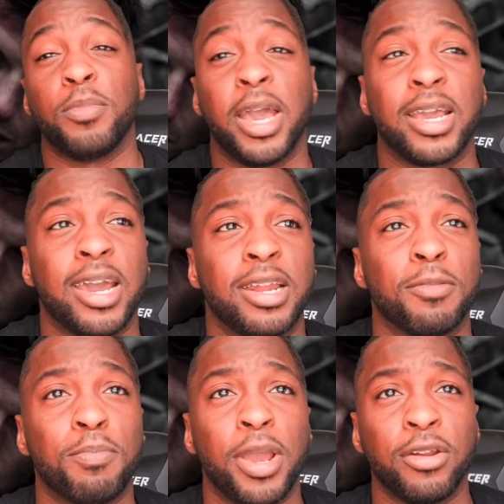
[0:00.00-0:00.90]
me, I got a
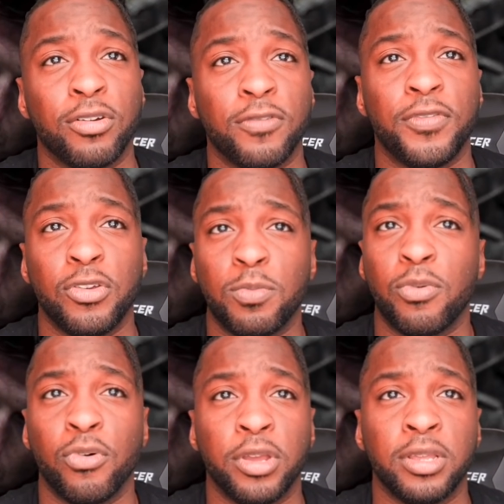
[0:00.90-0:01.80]
better
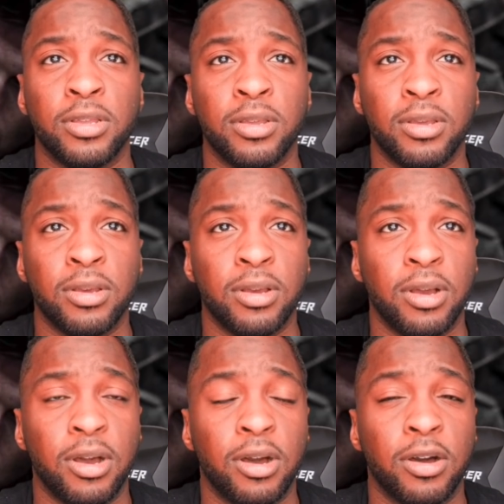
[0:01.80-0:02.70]
viewpoint
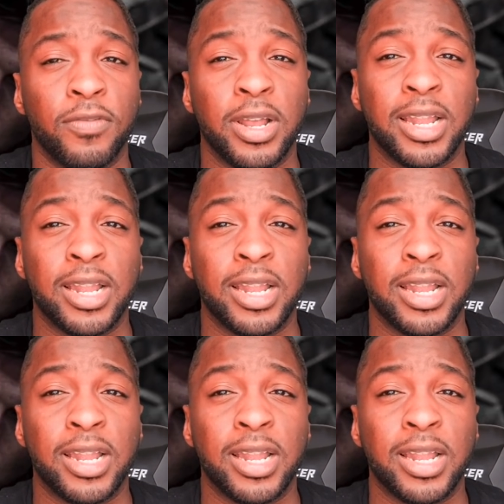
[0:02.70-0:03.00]
of a